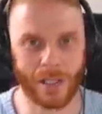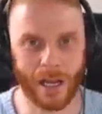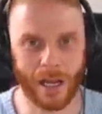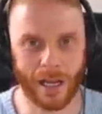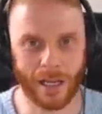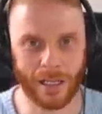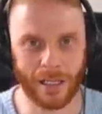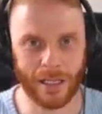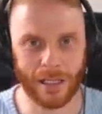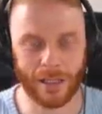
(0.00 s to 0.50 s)
I
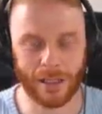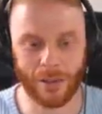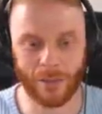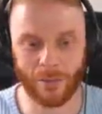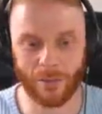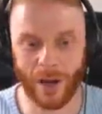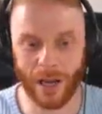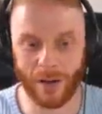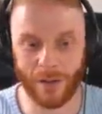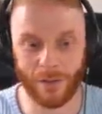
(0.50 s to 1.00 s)
need the
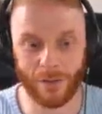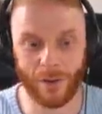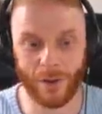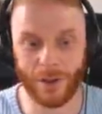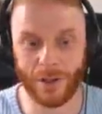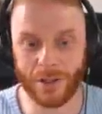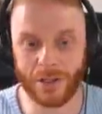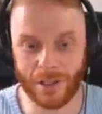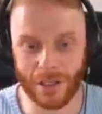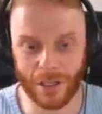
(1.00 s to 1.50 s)
right
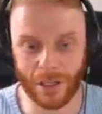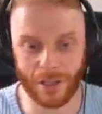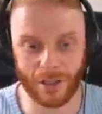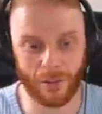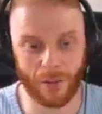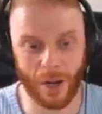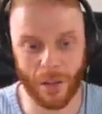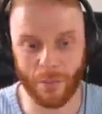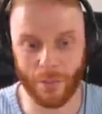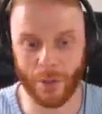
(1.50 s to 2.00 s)
funds here, the
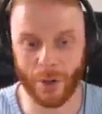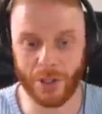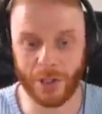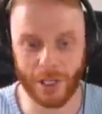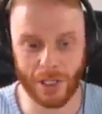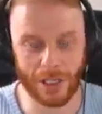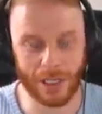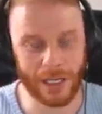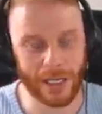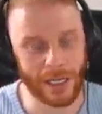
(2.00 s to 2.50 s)
right
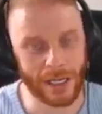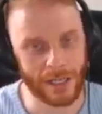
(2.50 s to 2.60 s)
budget